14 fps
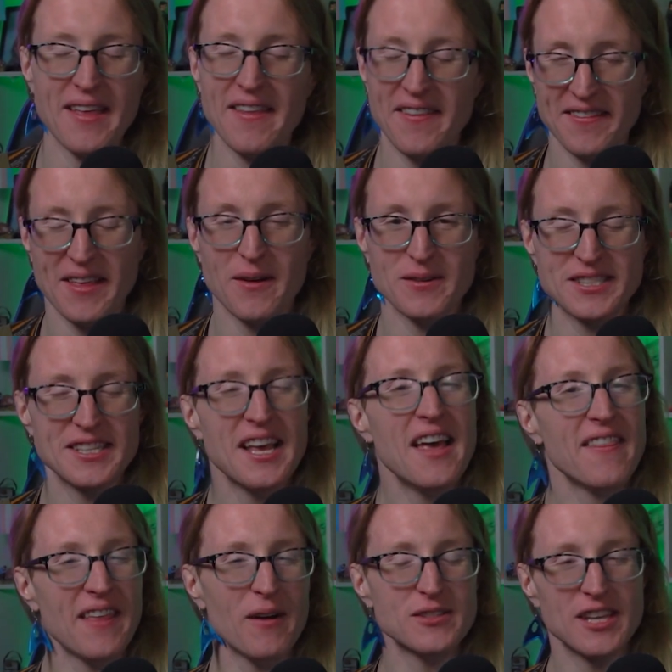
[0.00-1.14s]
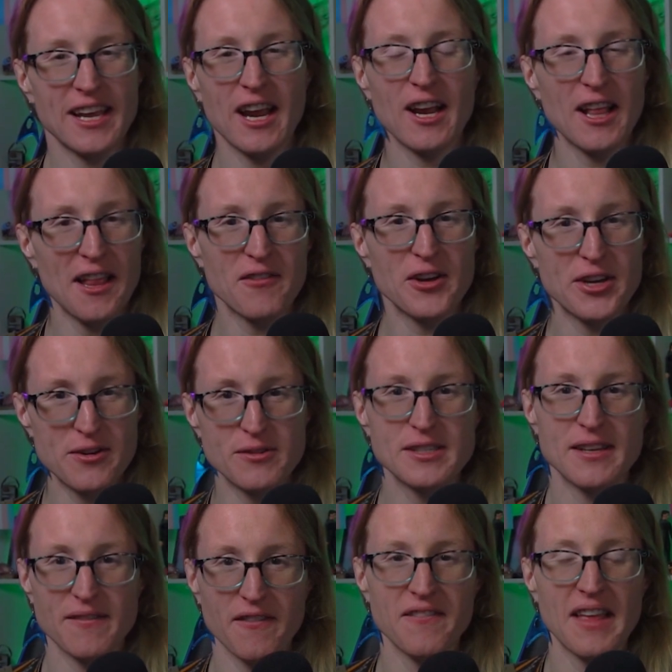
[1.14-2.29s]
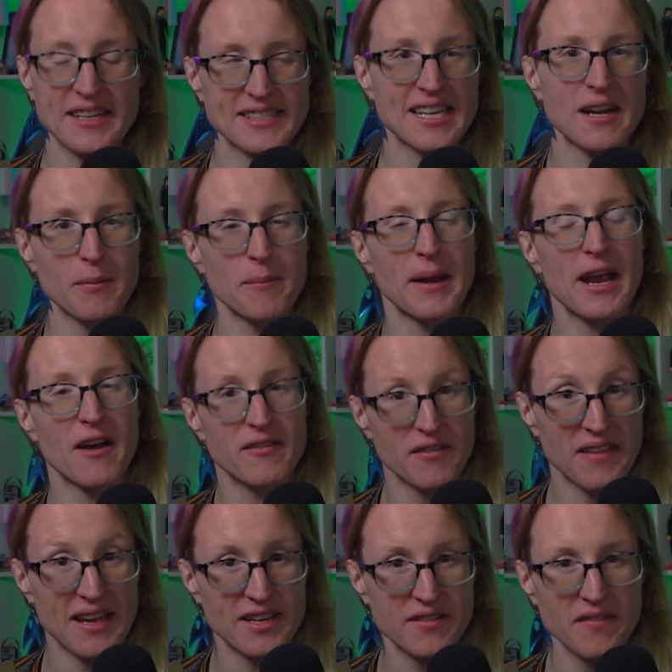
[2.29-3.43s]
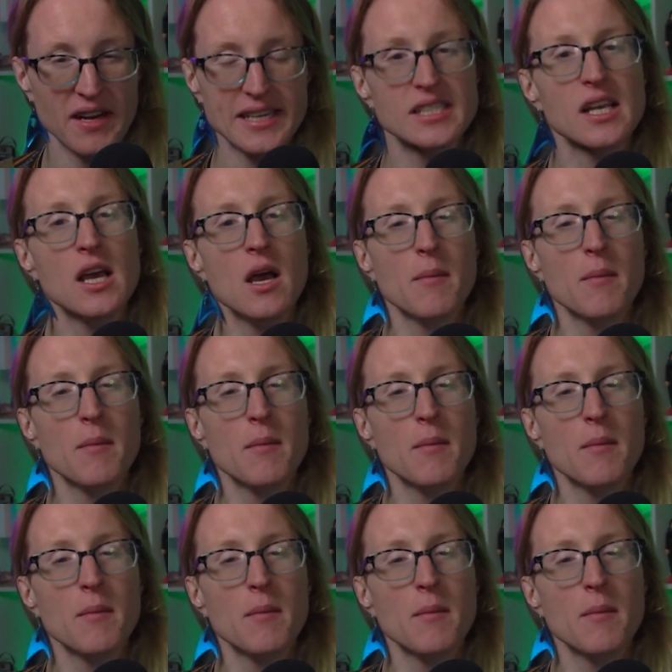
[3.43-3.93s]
I think that was like a clever use of that setup and payoff of that device.